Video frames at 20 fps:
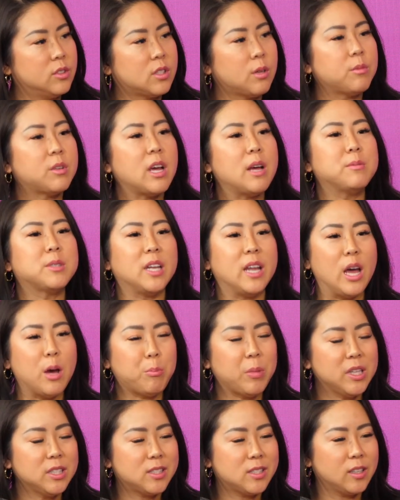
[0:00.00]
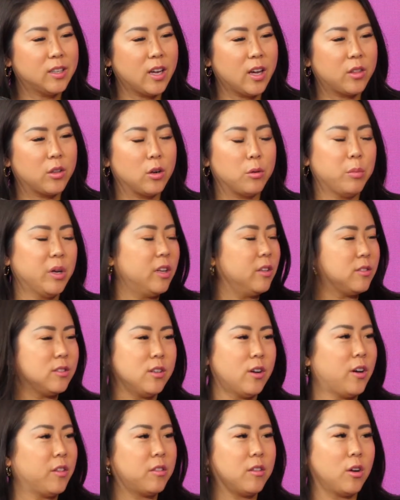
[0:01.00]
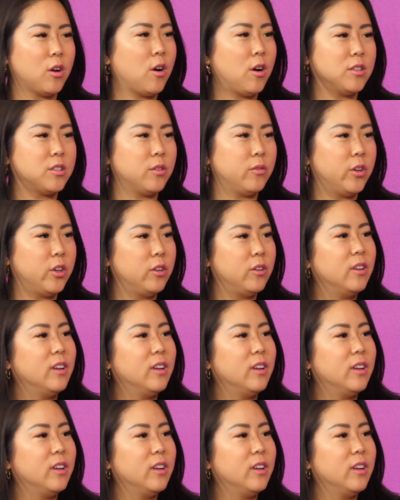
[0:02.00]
Sometimes it happens together, but it's not the cause of it.